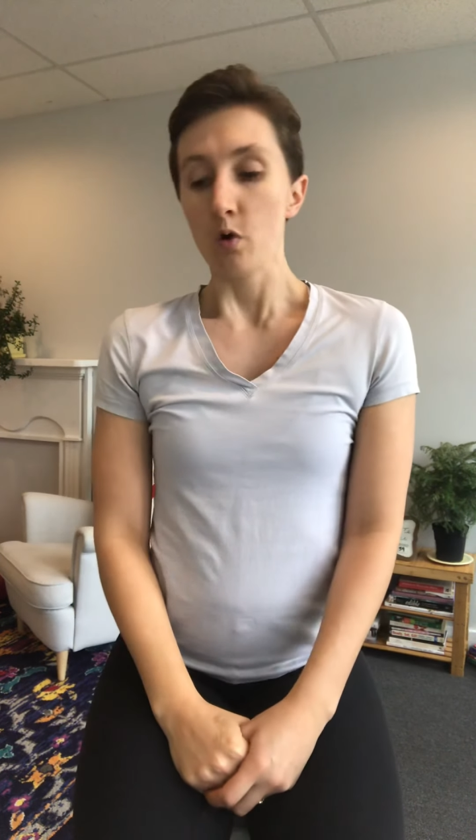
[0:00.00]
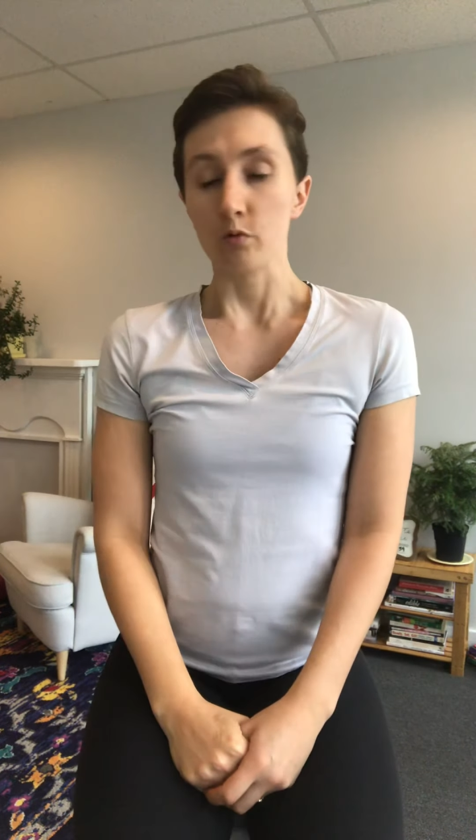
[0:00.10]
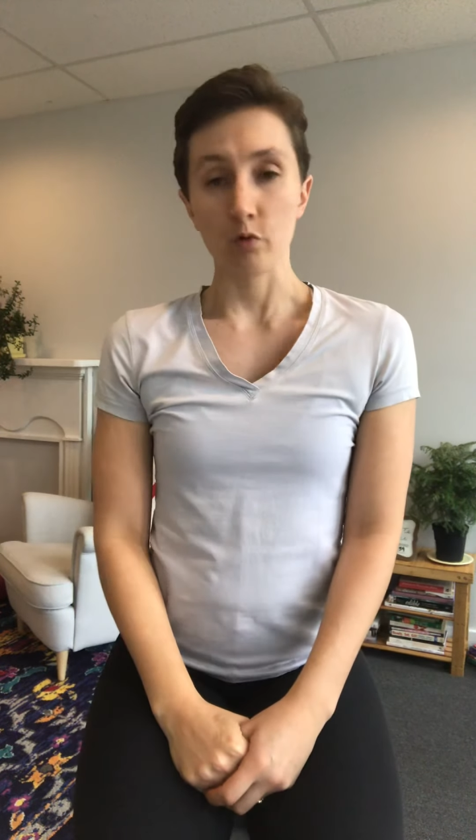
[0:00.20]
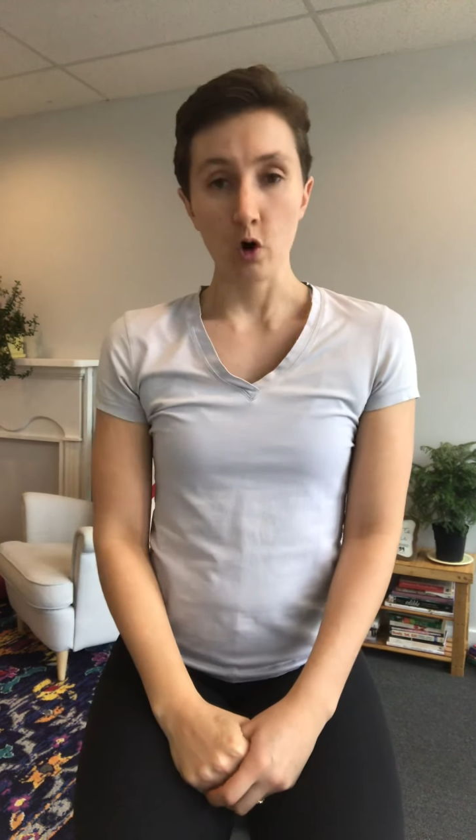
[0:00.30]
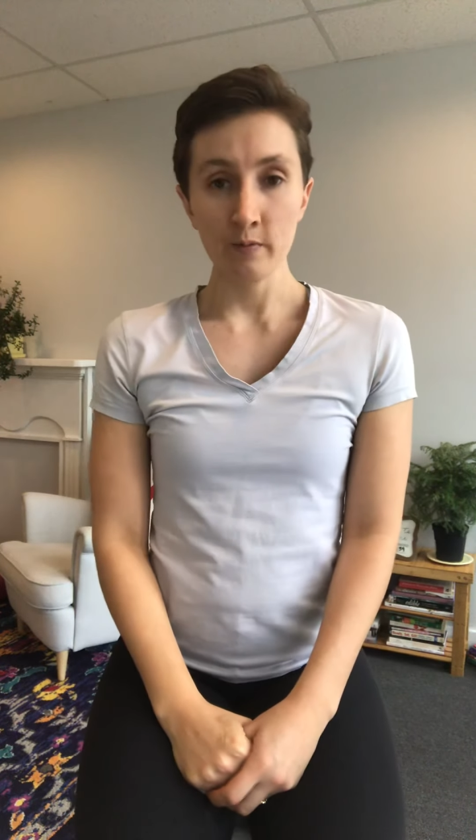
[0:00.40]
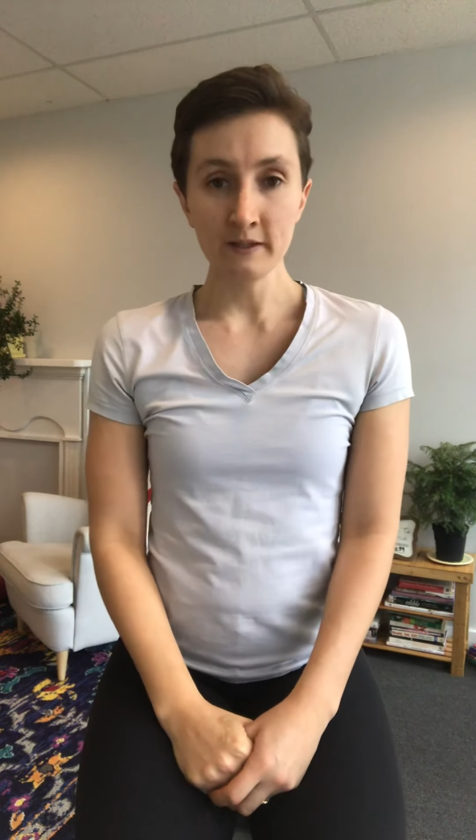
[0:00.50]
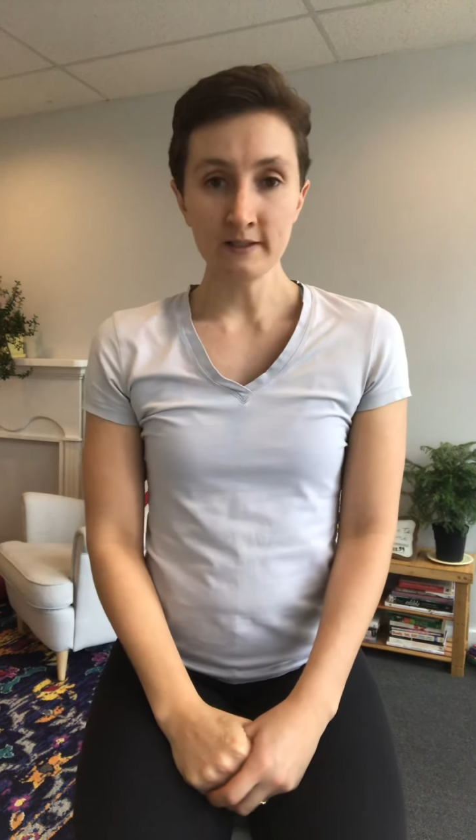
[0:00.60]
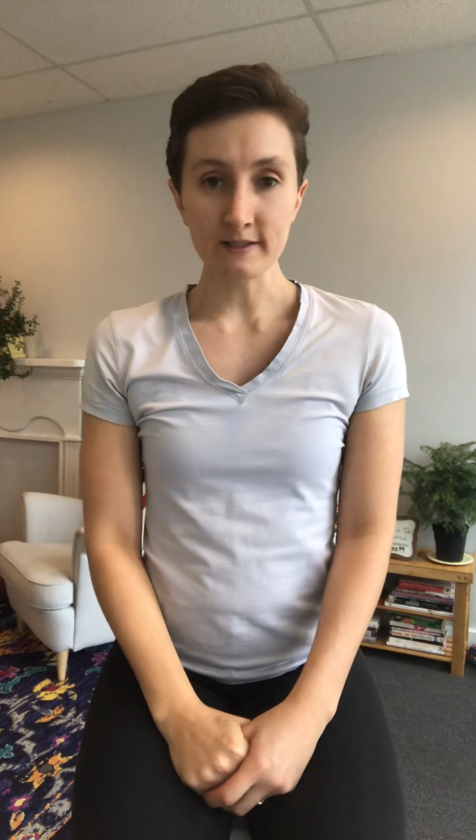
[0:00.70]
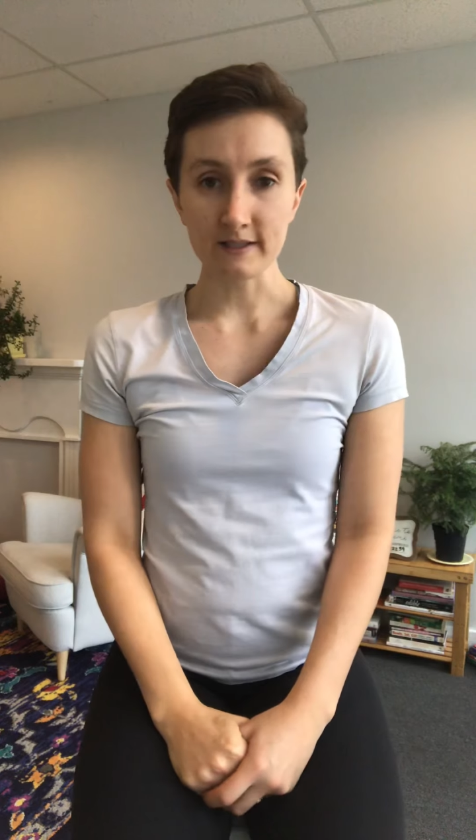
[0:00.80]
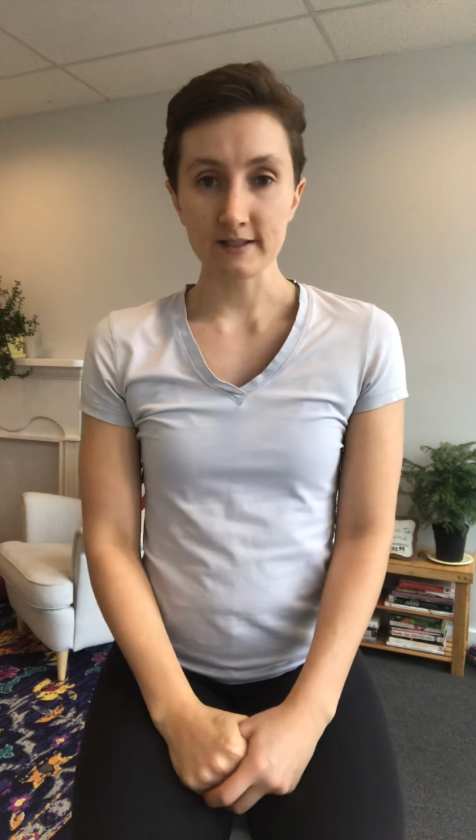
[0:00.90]
Roman
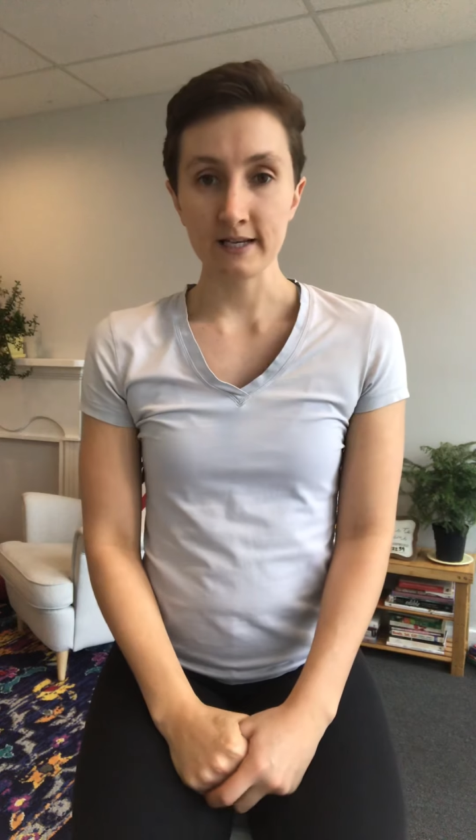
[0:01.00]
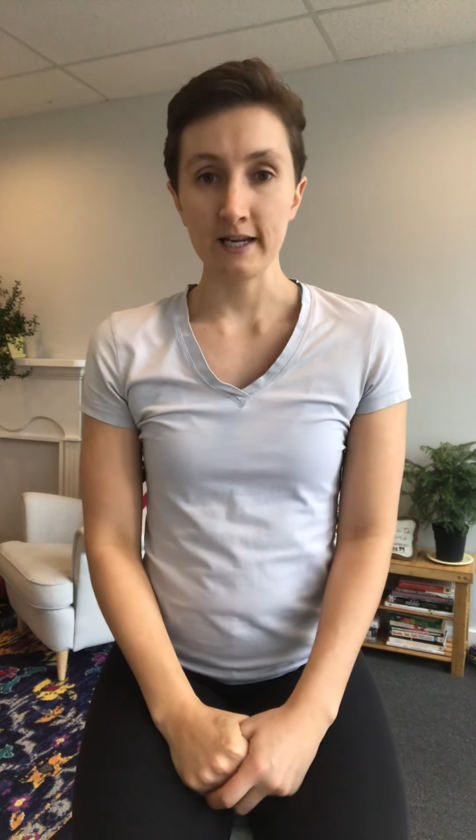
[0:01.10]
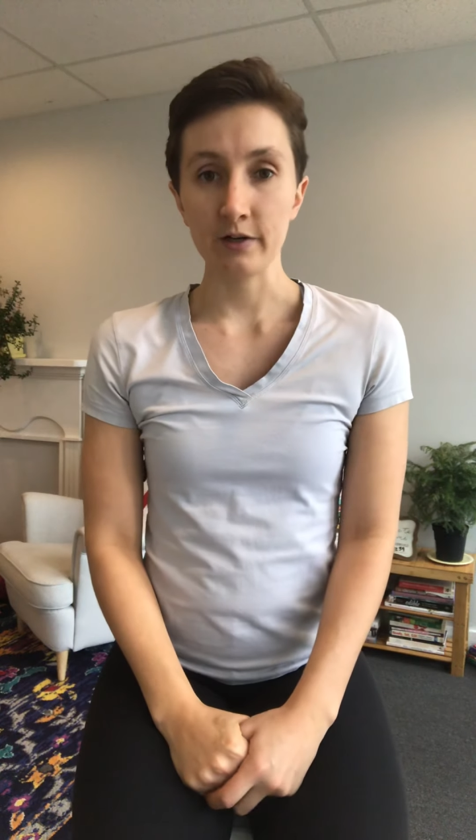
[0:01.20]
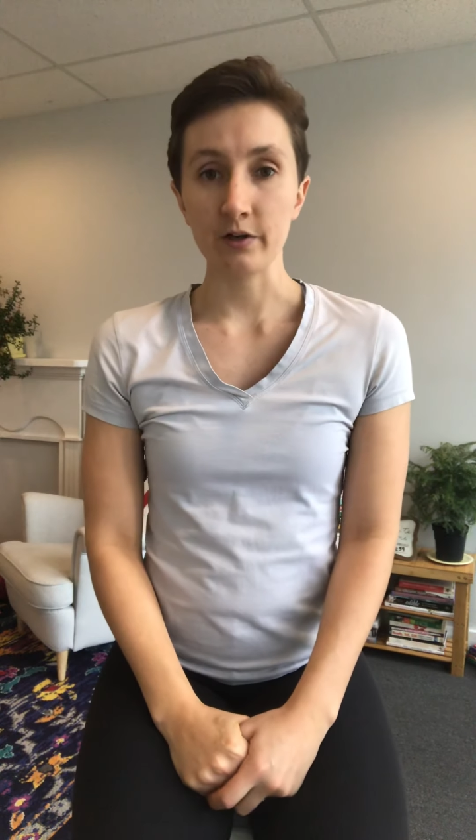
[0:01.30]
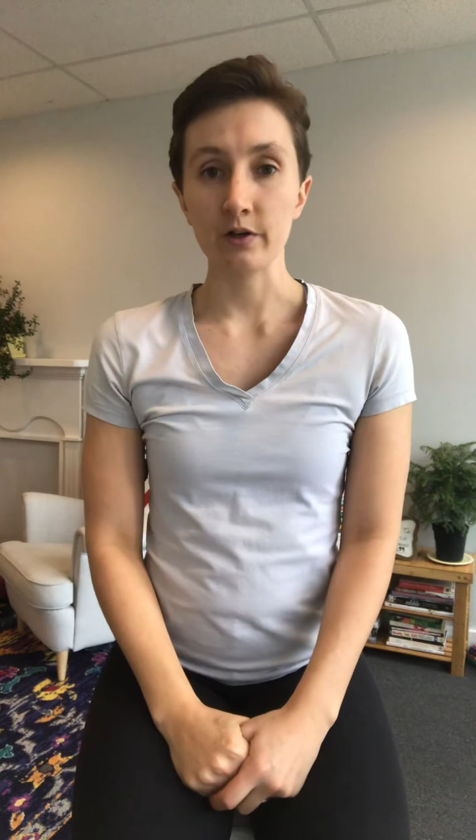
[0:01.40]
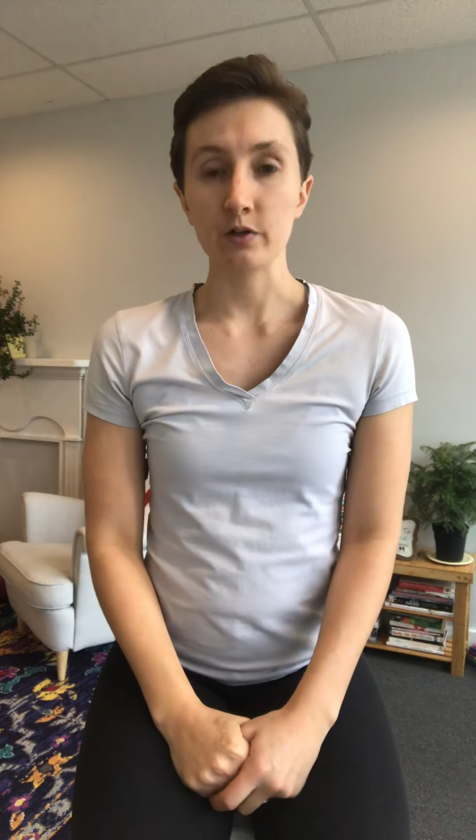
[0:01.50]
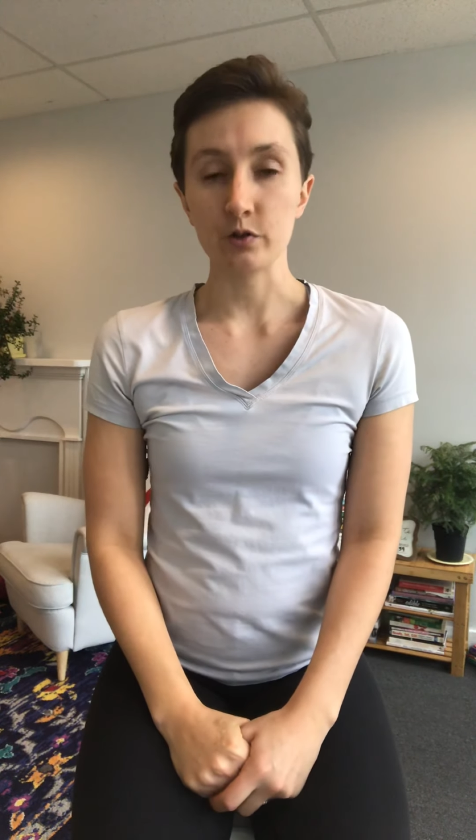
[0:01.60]
dictator